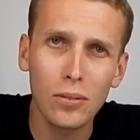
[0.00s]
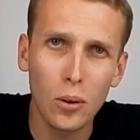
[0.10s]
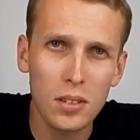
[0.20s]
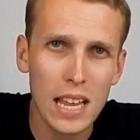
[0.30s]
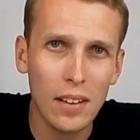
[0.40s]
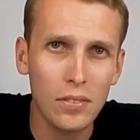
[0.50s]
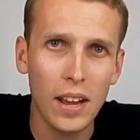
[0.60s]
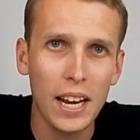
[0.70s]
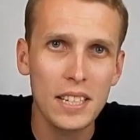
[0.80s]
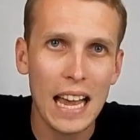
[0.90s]
downforce
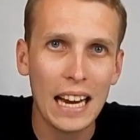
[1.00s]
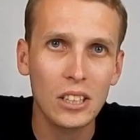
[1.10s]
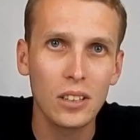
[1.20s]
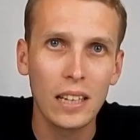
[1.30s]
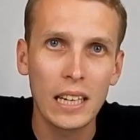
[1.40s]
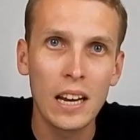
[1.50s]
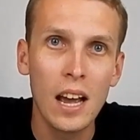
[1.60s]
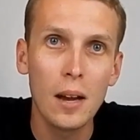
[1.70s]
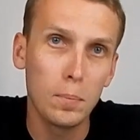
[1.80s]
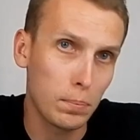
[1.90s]
that fan is
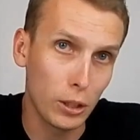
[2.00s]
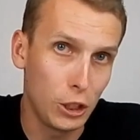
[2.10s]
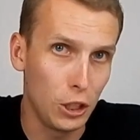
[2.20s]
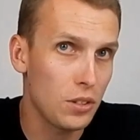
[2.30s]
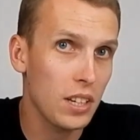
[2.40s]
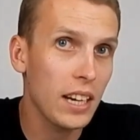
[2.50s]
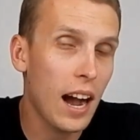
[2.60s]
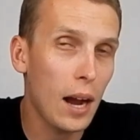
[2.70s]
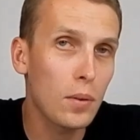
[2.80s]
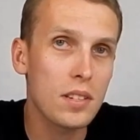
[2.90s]
actually producing,